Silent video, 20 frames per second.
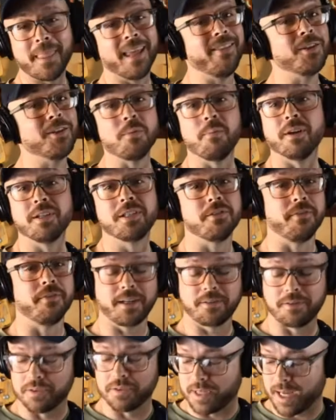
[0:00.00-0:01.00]
And there's a bunch
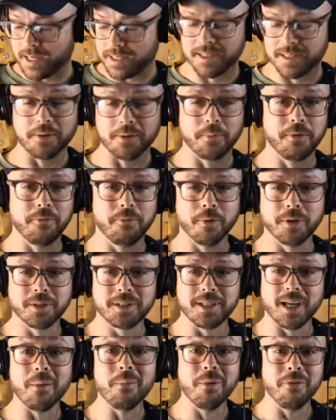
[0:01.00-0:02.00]
of exercises that we've
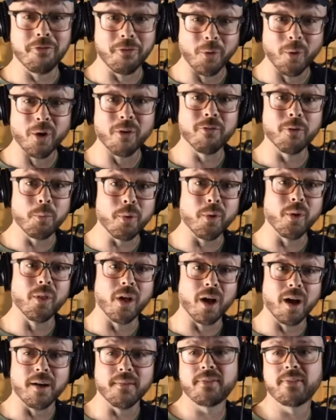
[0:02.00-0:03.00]
worked on before for
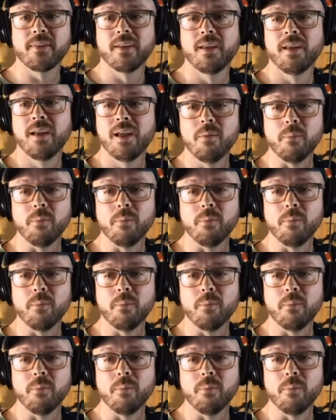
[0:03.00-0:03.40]
pull-offs.